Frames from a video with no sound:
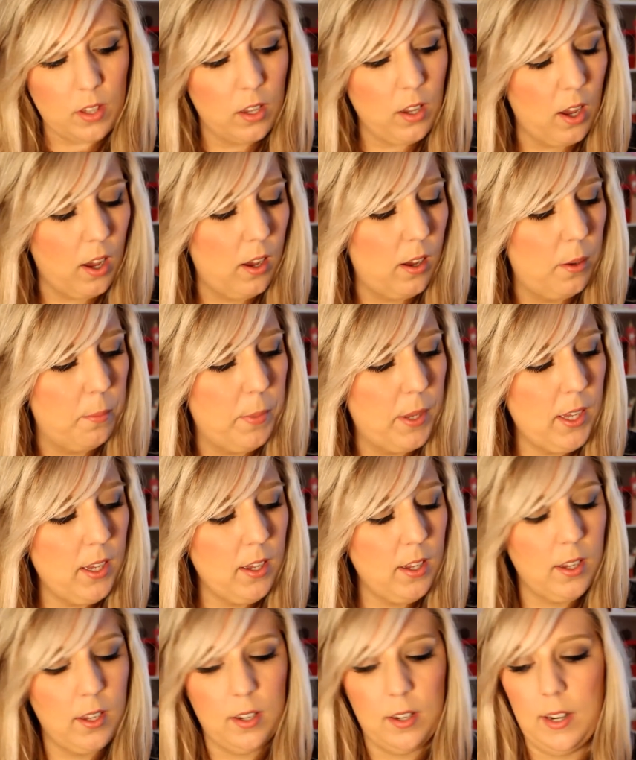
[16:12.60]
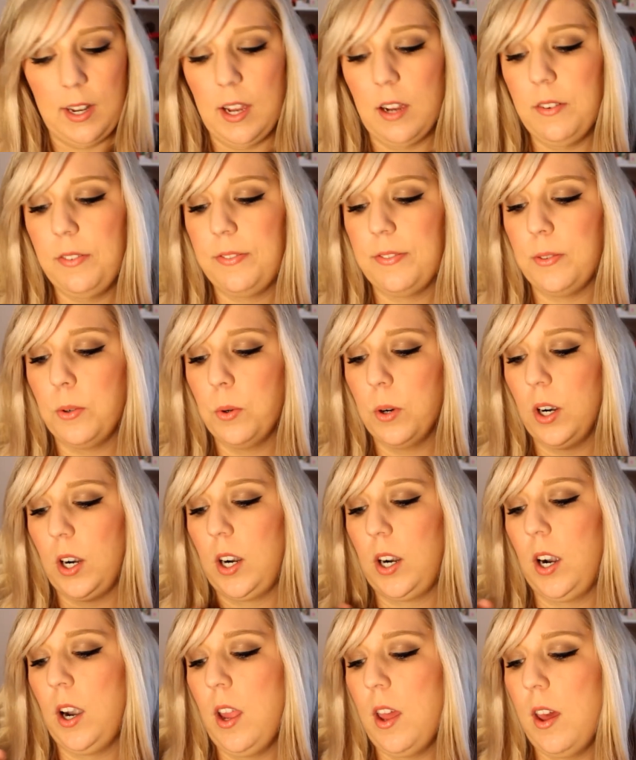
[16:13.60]
Now
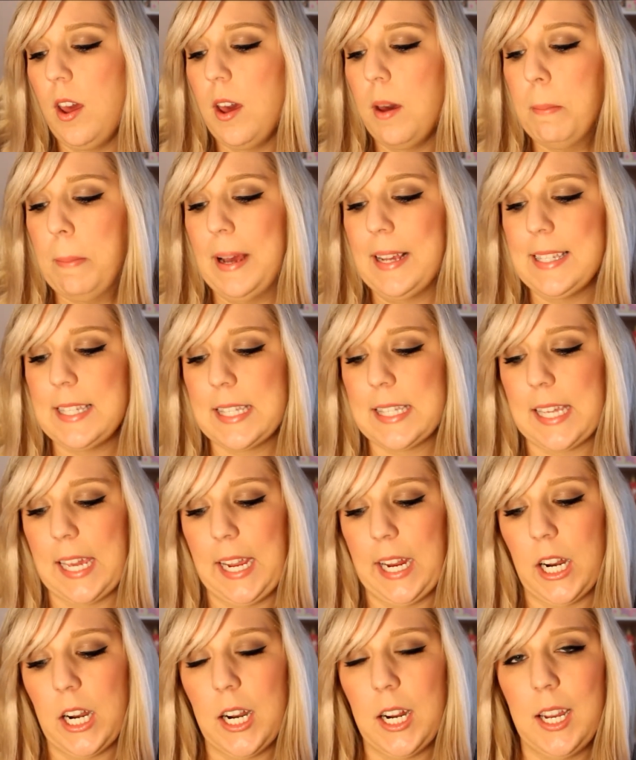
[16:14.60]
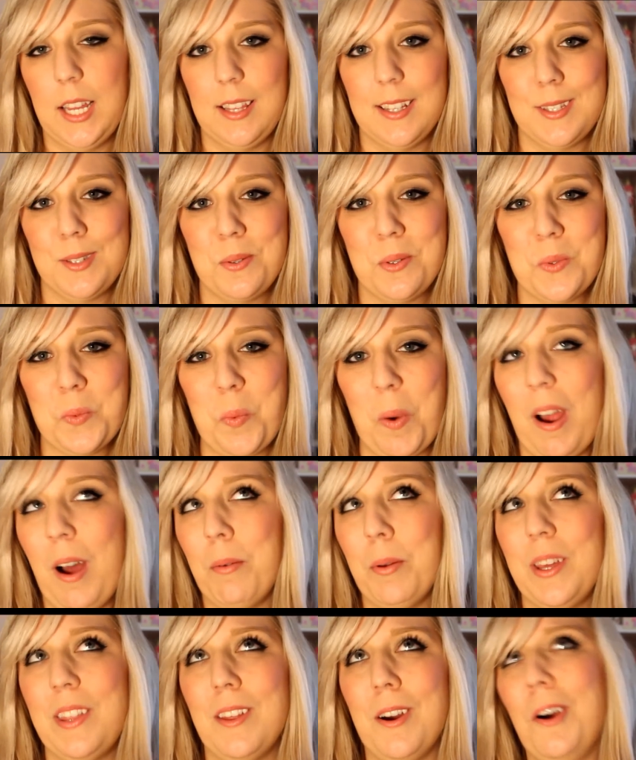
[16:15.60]
for mascara, this was
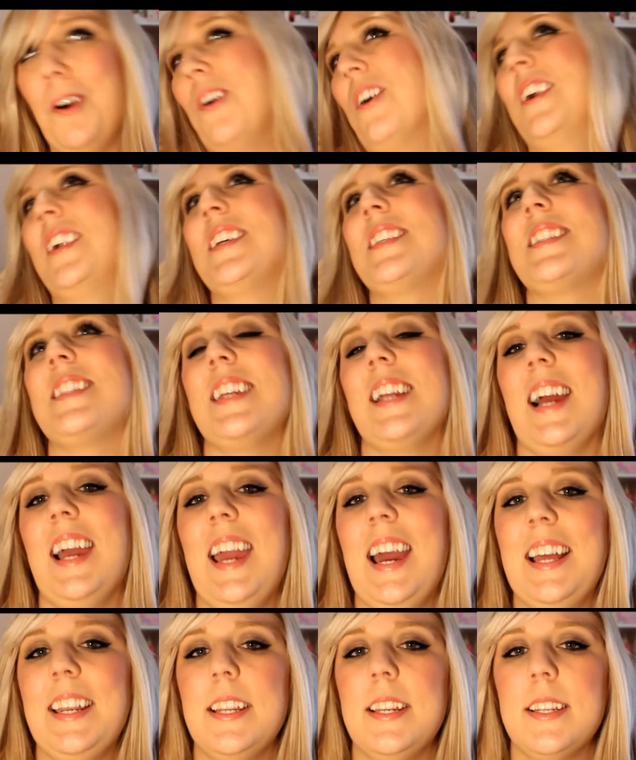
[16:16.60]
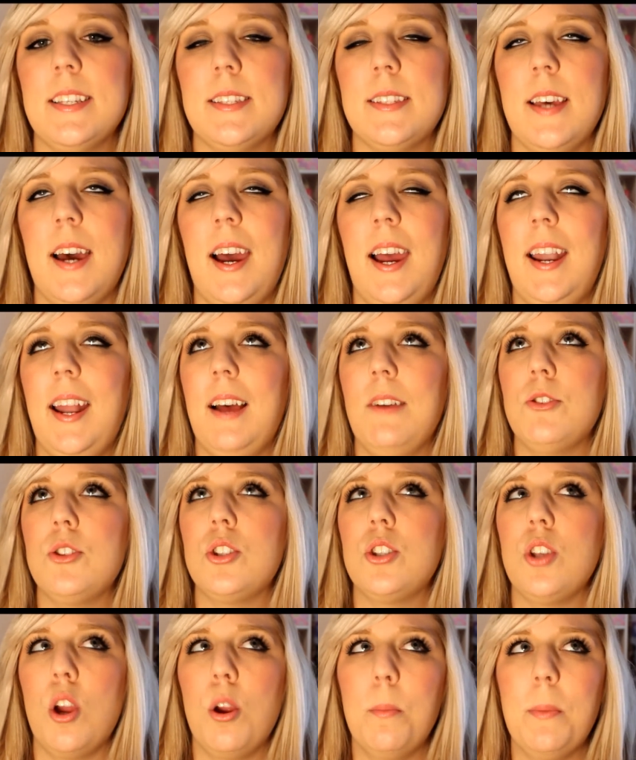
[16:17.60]
probably the hardest thing I had to decide. I have
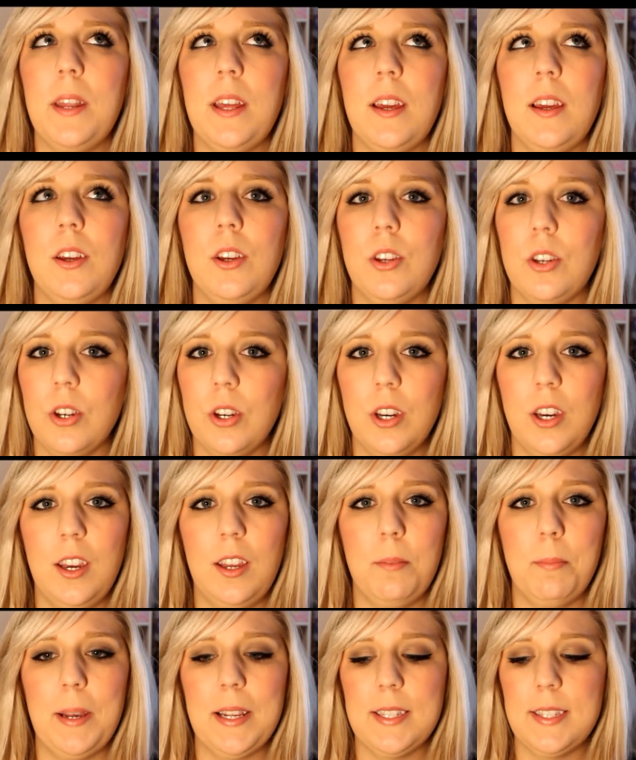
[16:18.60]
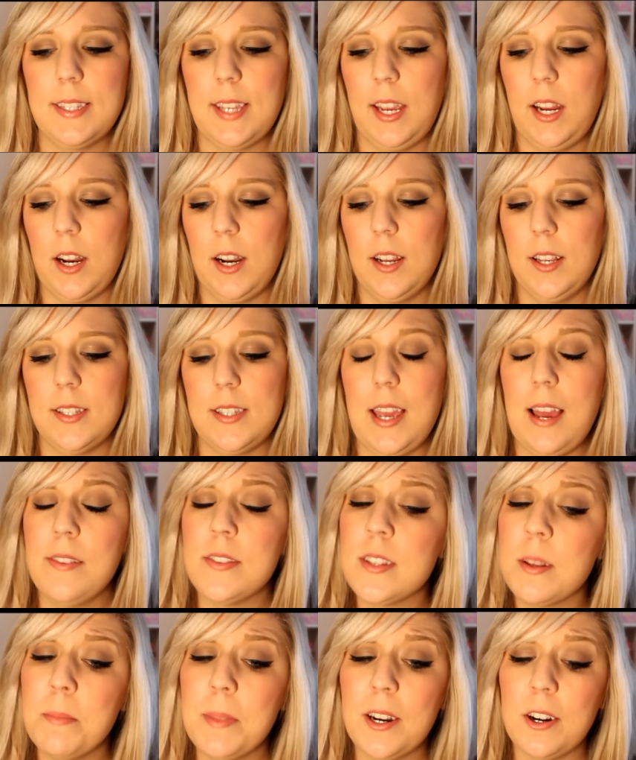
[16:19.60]
so many good mascaras. I have
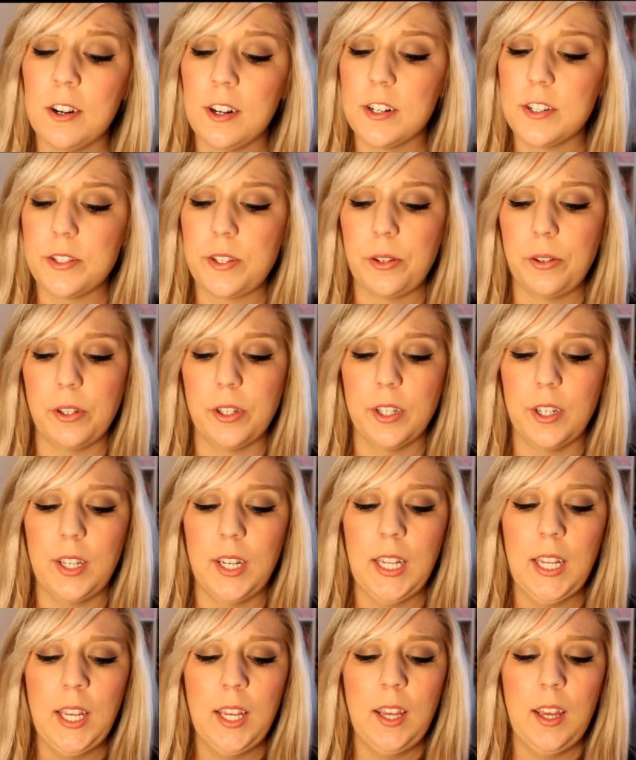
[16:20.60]
some that aren't so good,